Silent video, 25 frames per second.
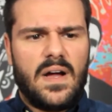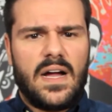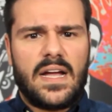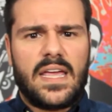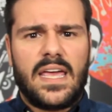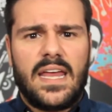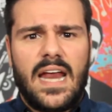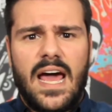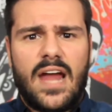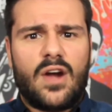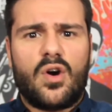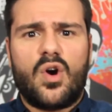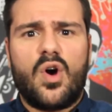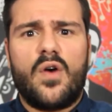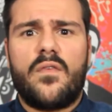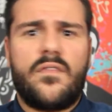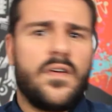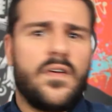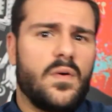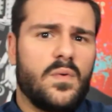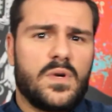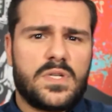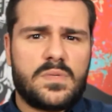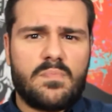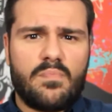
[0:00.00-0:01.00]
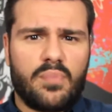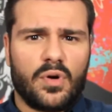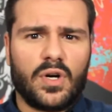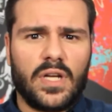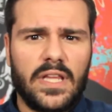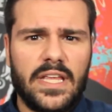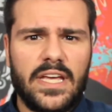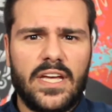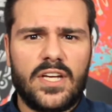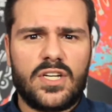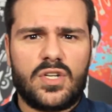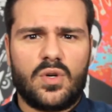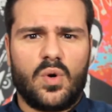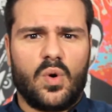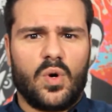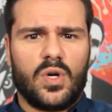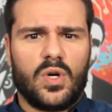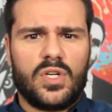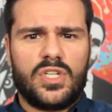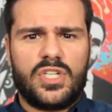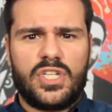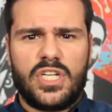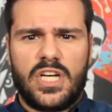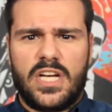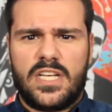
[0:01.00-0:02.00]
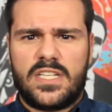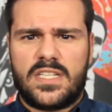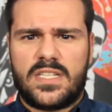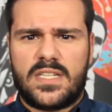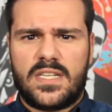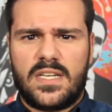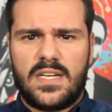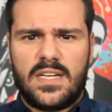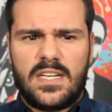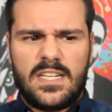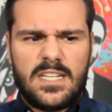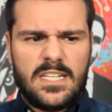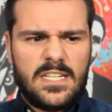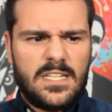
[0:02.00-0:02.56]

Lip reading: again, I don't know if it was brilliant or just